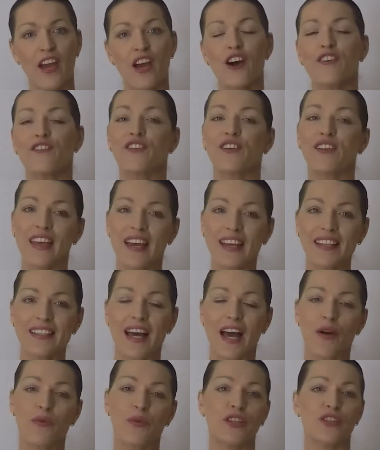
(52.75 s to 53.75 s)
For that,
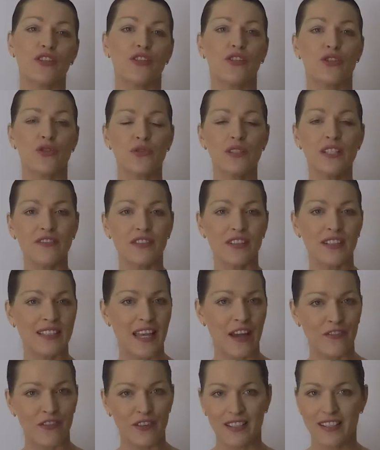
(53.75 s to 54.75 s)
I went to two different
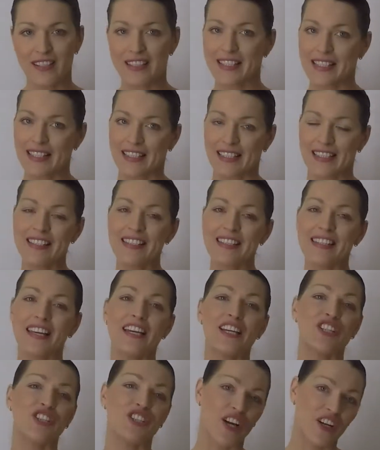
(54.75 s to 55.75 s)
African cities,
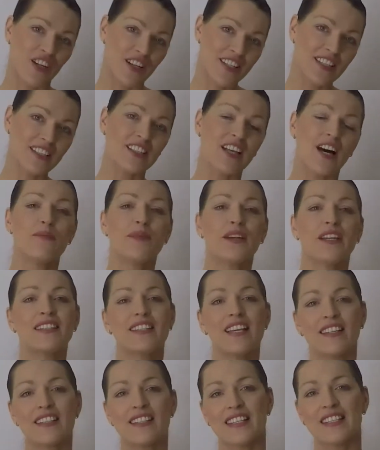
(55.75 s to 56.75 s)
Dar es Salaam in
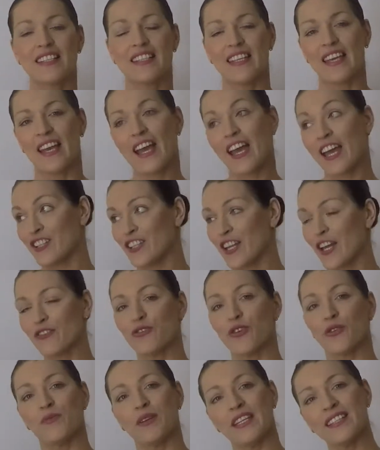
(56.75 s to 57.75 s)
Tanzania and
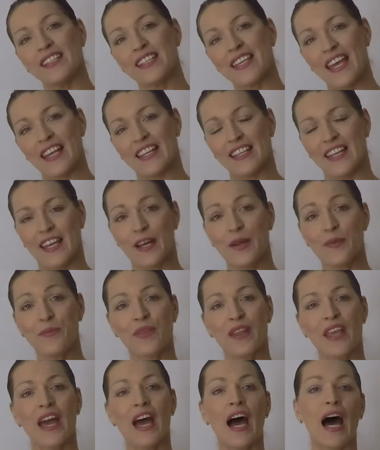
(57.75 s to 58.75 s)
Nairobi in Kenya.
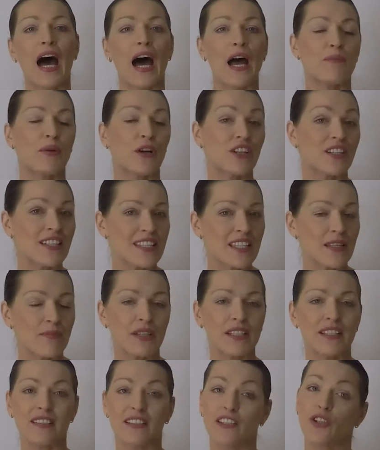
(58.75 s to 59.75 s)
I
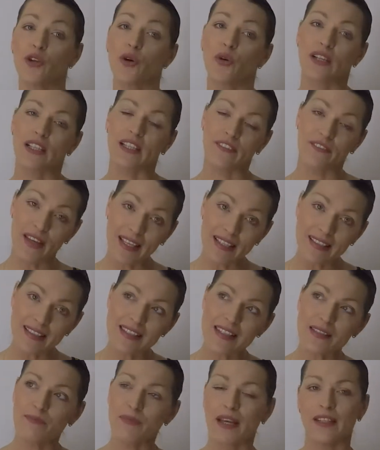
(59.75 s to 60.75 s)
participated in local
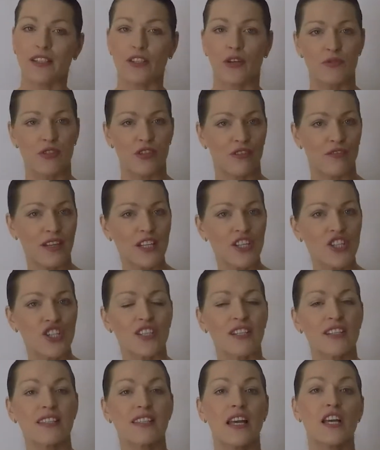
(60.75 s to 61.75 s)
events, made
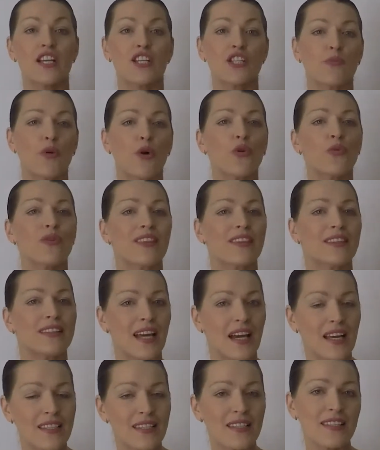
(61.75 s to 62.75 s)
observations, spoke with
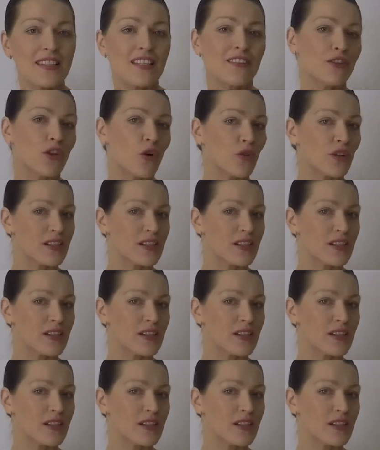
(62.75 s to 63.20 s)
dozens of local